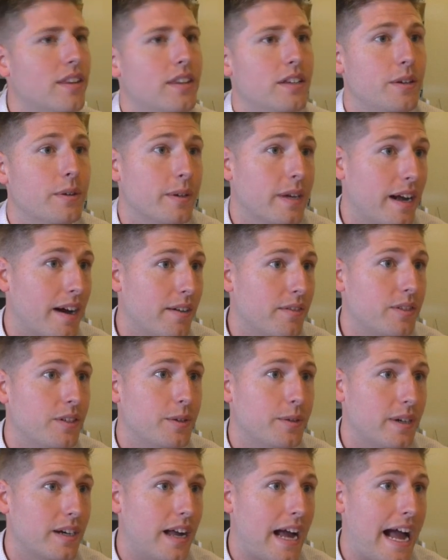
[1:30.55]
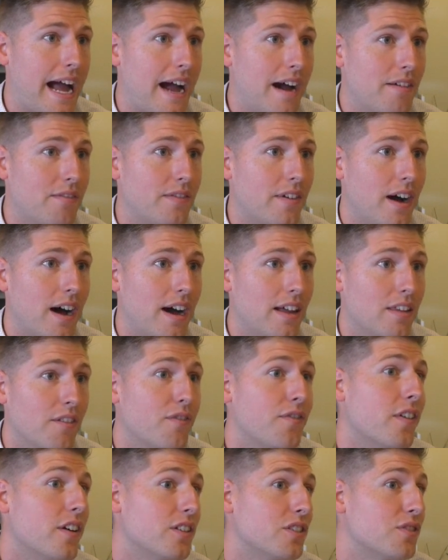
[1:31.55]
you were, you were to have uh, the
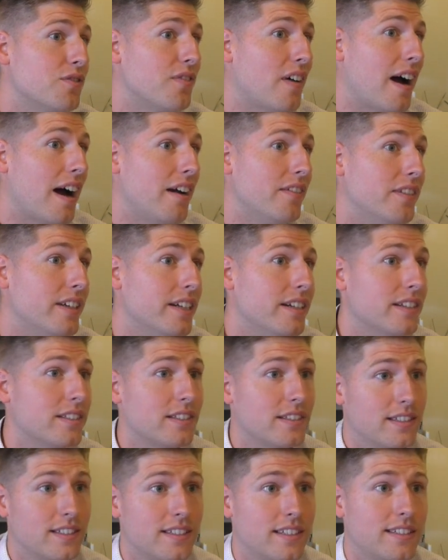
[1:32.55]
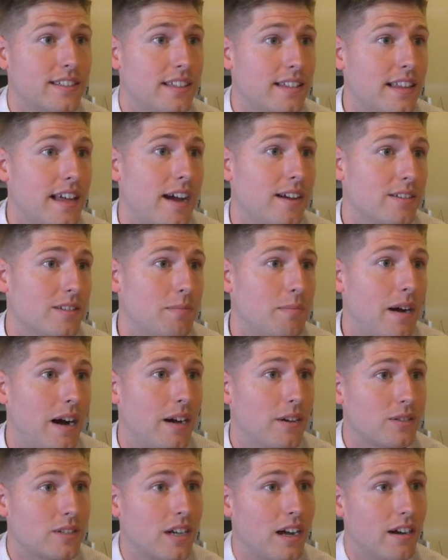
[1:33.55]
first five years and 60,000
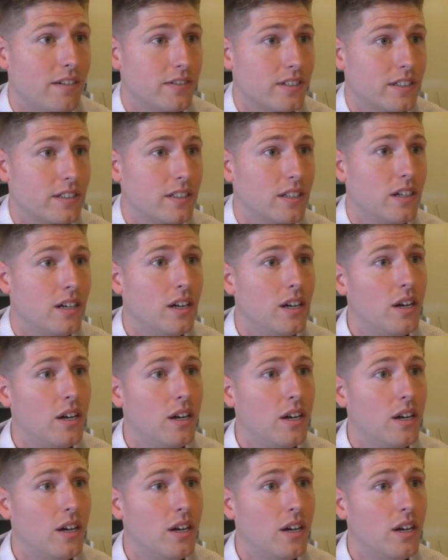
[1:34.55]
miles covered,